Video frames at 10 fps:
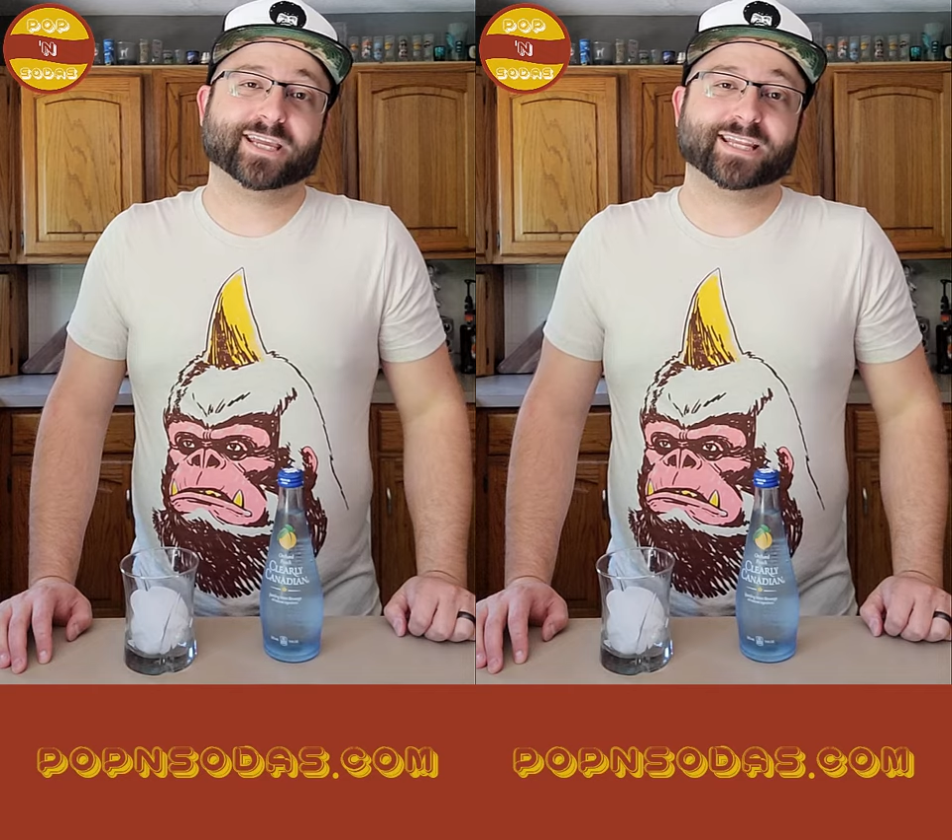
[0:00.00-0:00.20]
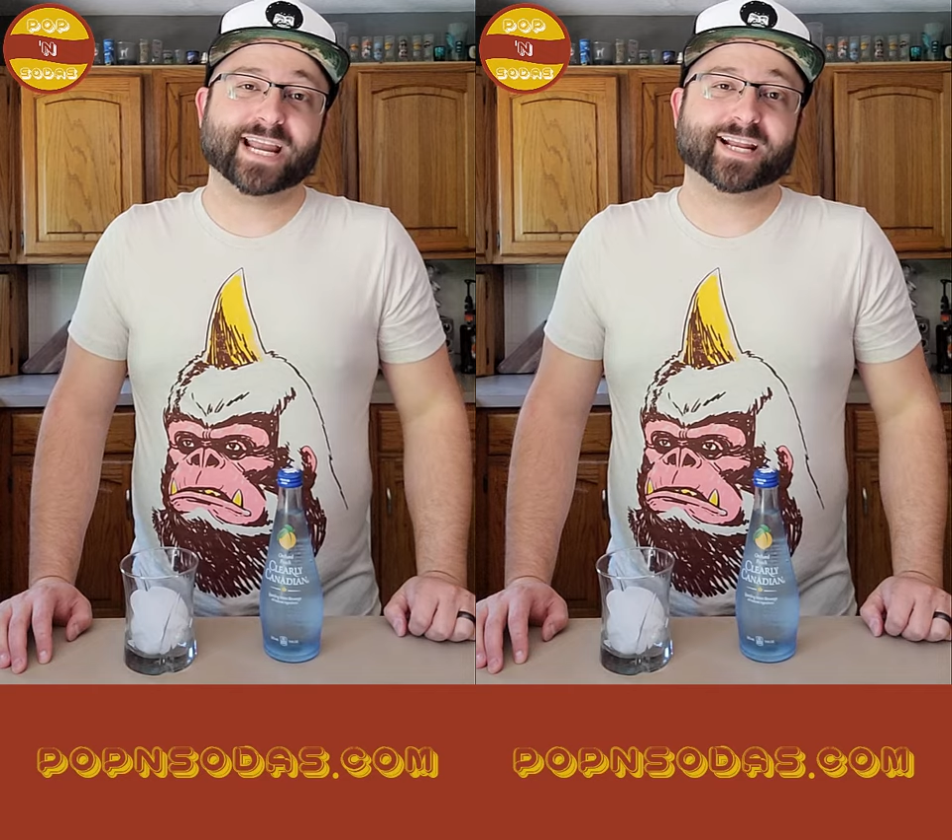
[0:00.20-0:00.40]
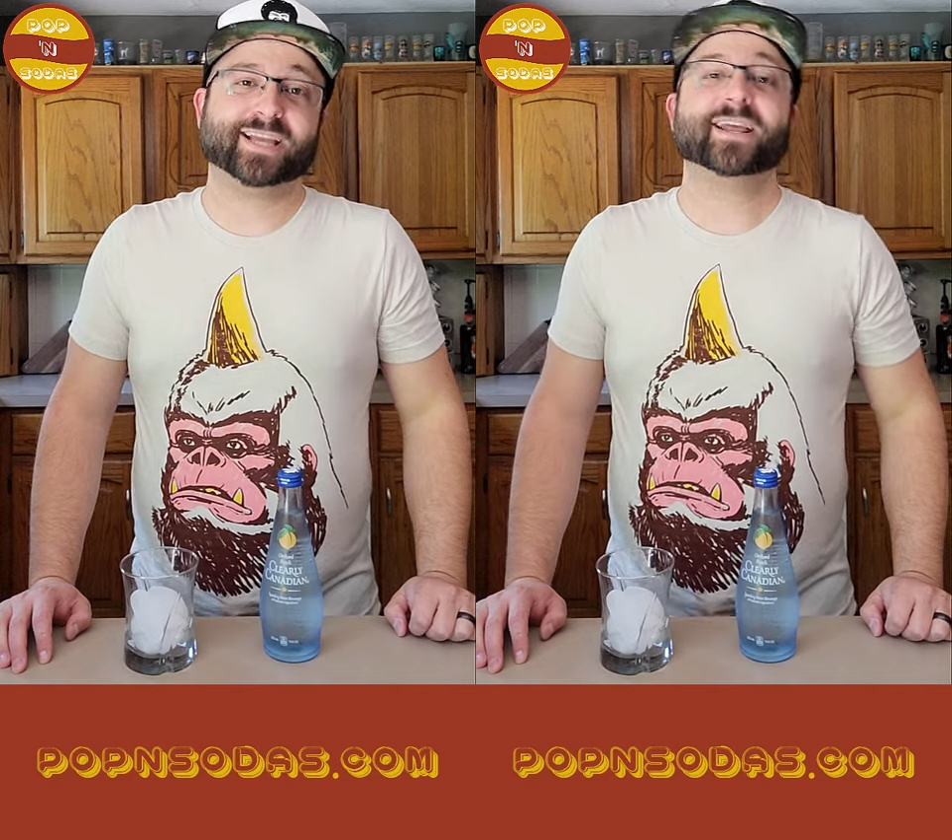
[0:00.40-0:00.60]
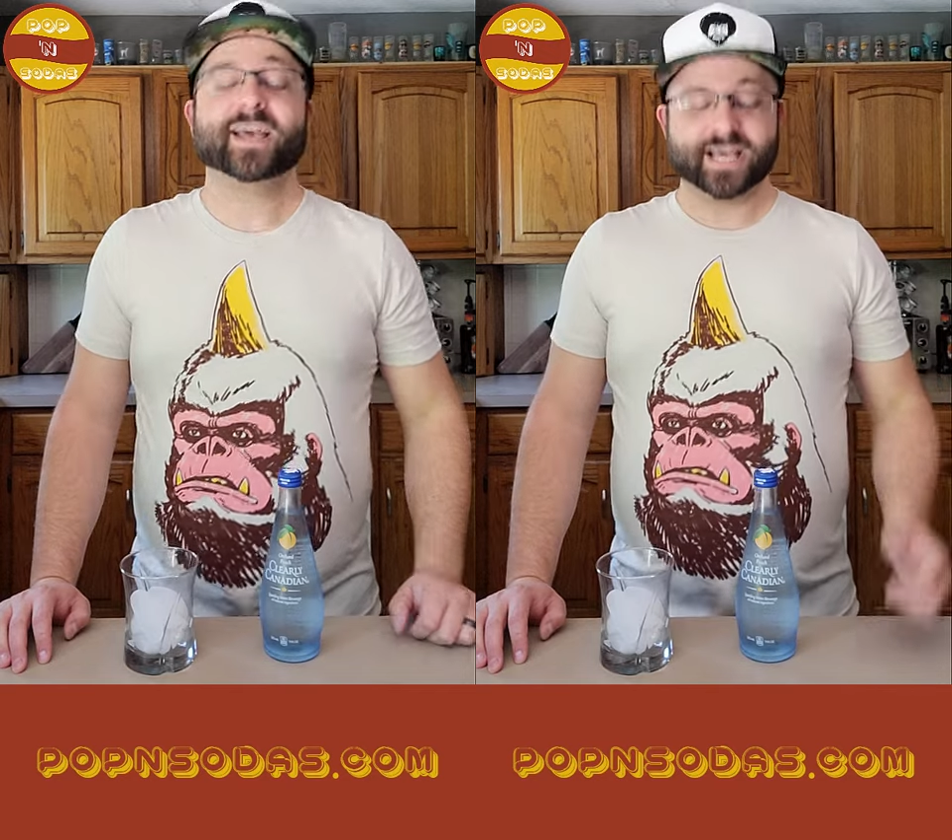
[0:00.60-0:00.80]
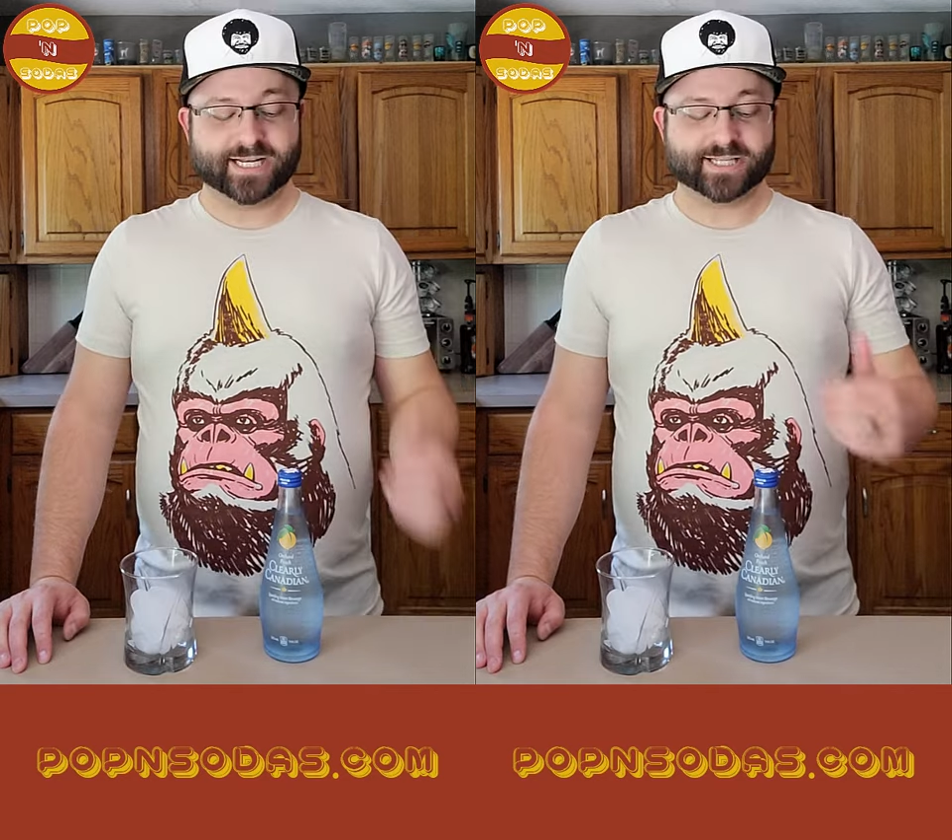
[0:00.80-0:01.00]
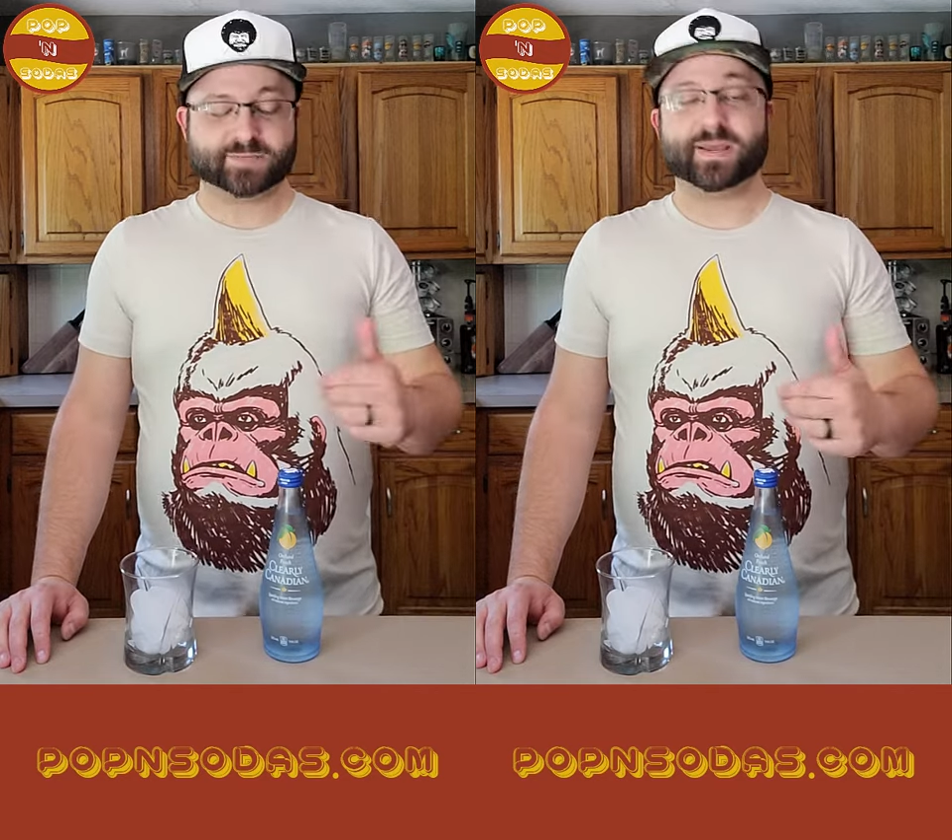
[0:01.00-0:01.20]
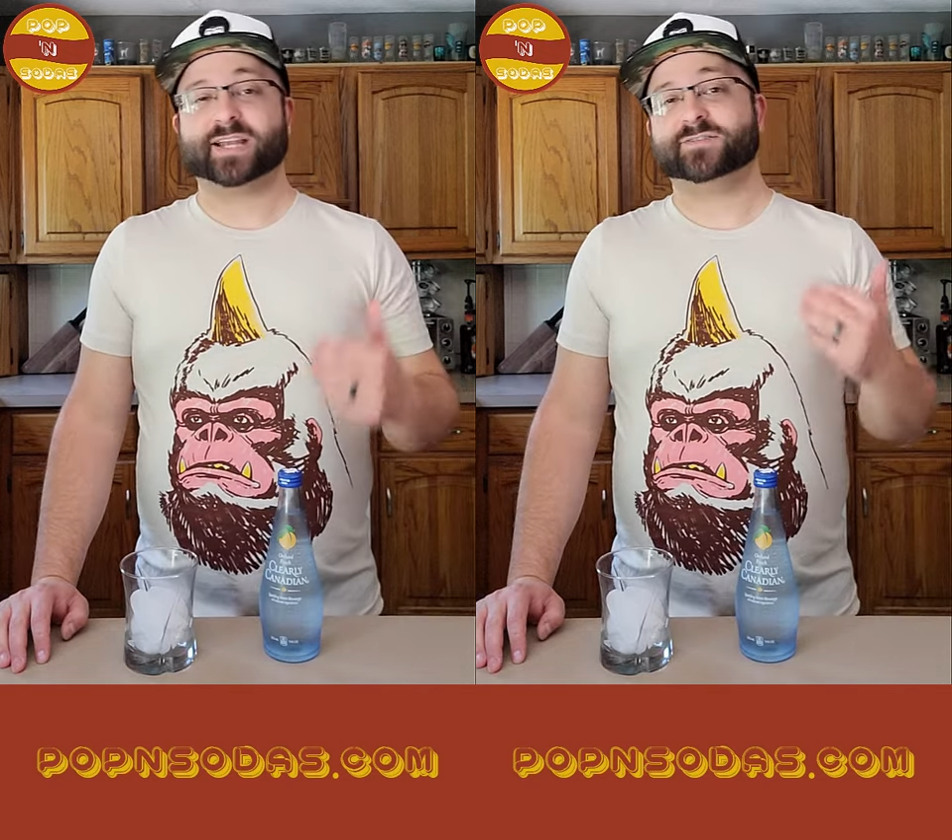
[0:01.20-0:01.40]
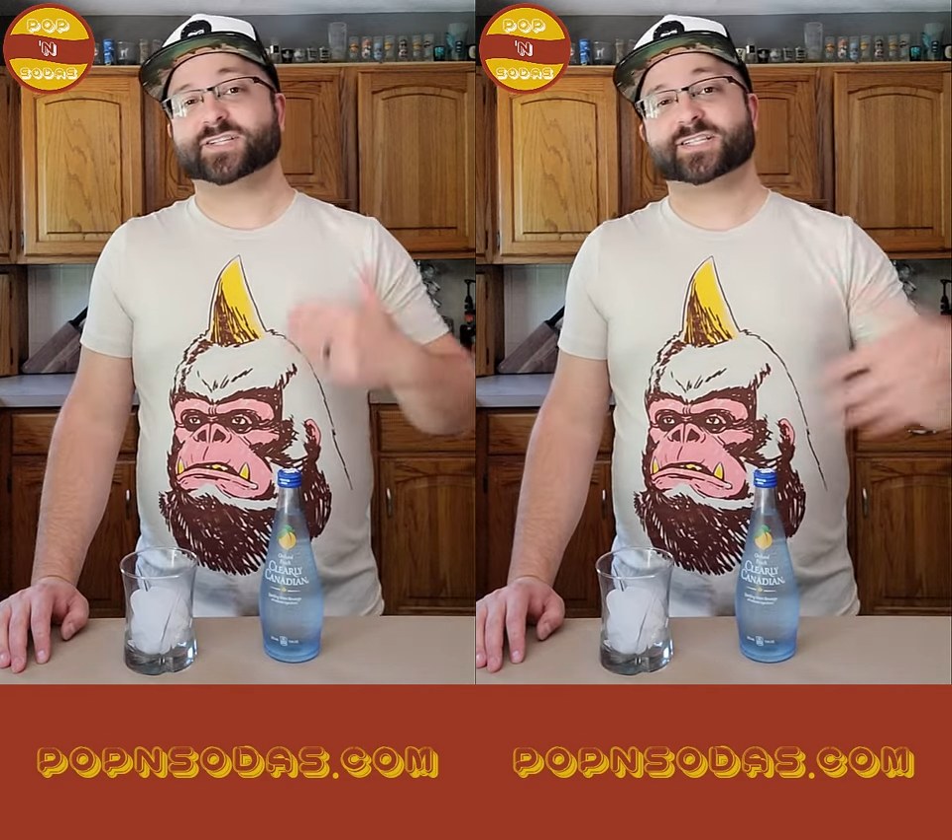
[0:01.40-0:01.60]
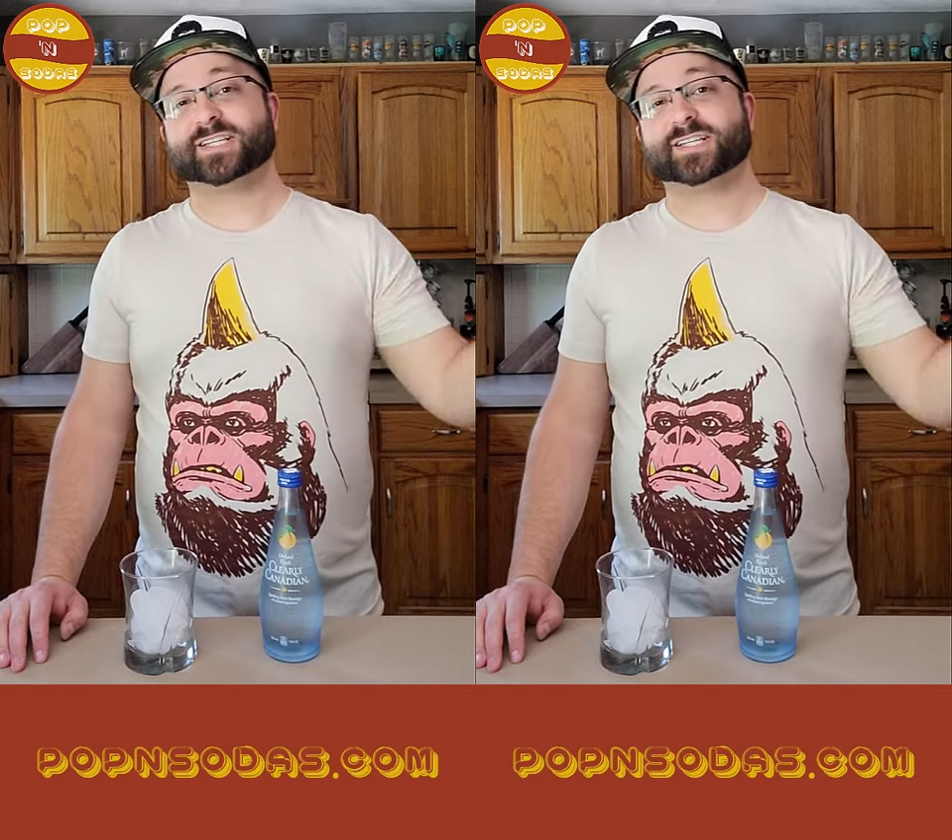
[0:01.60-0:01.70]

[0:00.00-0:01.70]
Canadian. And in the span of just